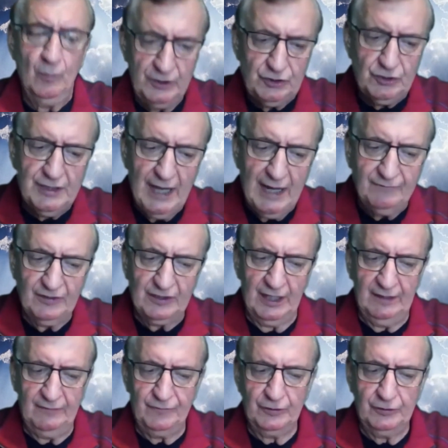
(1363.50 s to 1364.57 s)
We should
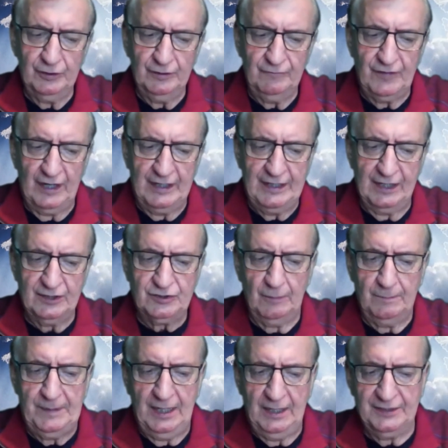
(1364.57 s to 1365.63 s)
advocate for good
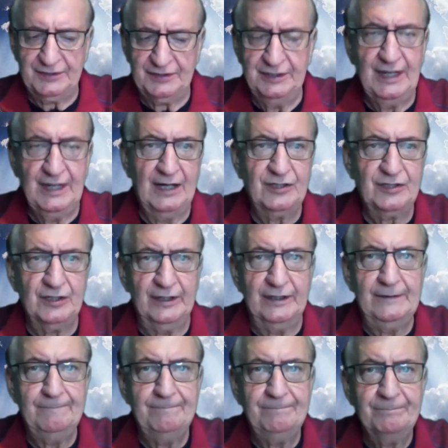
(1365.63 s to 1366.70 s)
financial policy
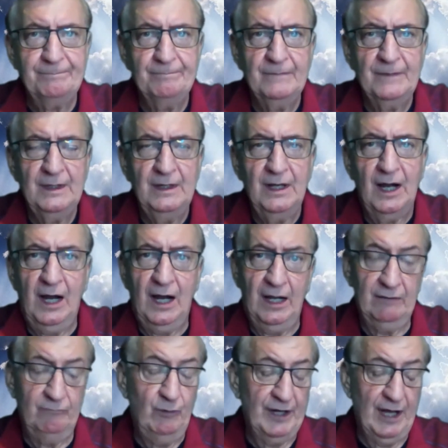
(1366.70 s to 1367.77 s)
nationally.
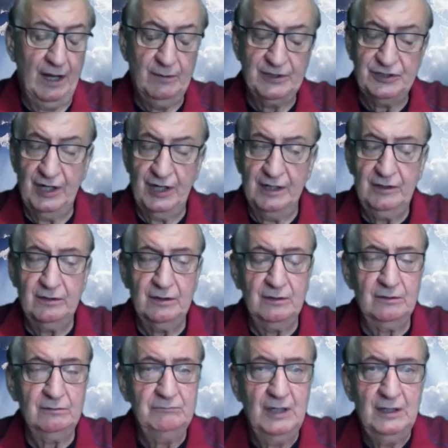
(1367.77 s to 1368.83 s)
When I was
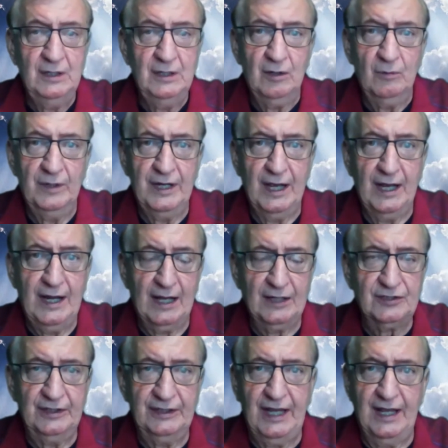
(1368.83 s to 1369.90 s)
younger, we had
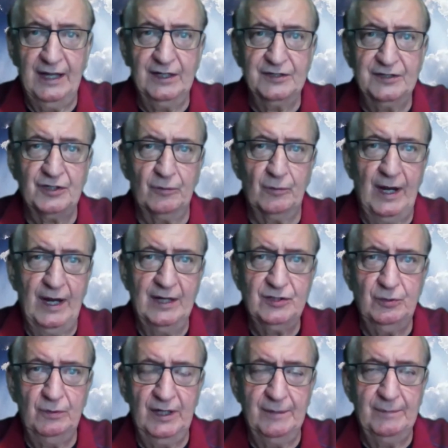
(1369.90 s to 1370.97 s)
actually candidates that ran
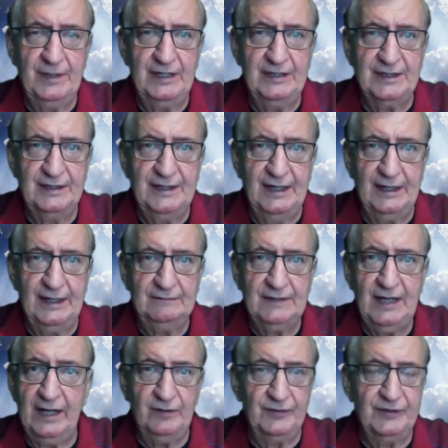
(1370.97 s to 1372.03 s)
to eliminate the debt.
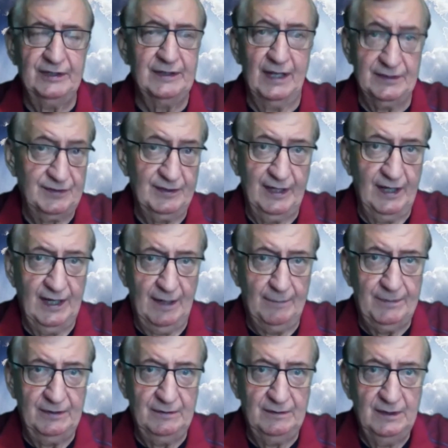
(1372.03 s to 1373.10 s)
I don't think that's going to
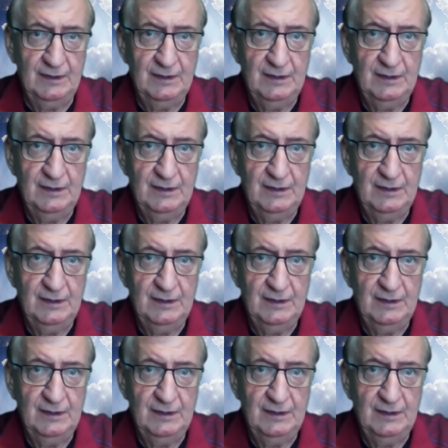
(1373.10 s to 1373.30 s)
happen.